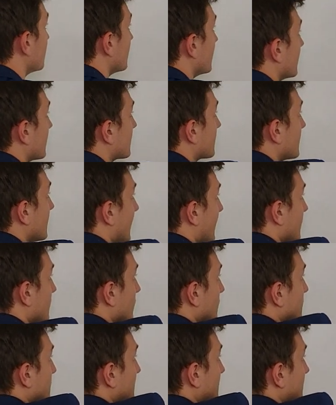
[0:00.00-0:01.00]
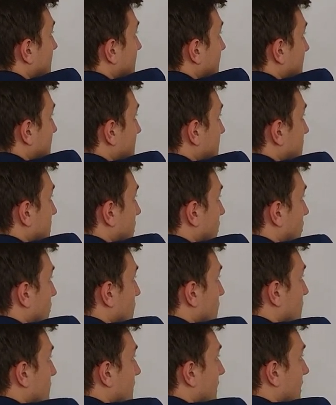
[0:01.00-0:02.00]
It could either be this
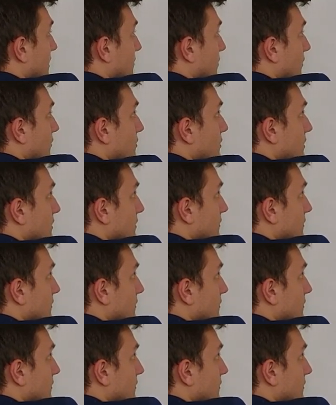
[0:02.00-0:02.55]
slope that approaches